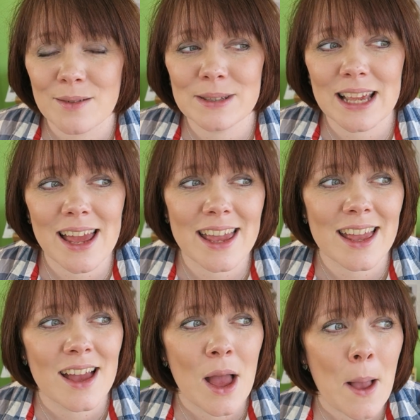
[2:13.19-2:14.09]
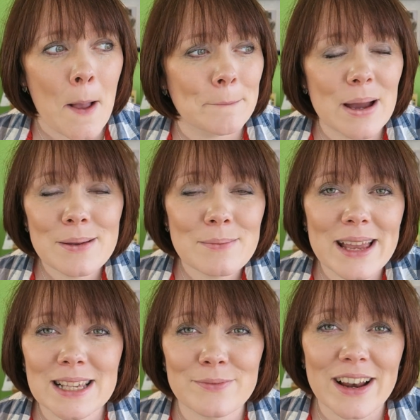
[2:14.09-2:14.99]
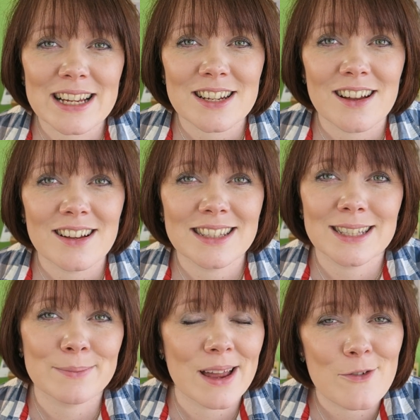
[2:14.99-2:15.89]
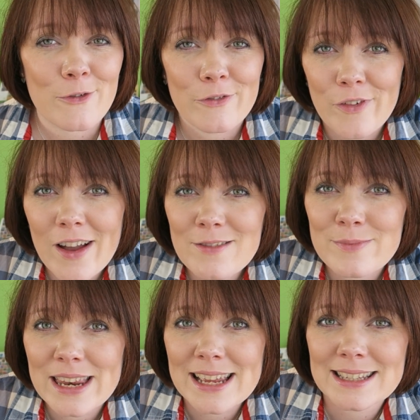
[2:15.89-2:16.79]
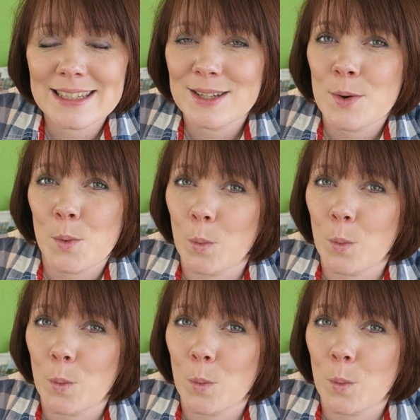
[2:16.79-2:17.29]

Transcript: I'm saying maybe you make some flashcards and spend 5 minutes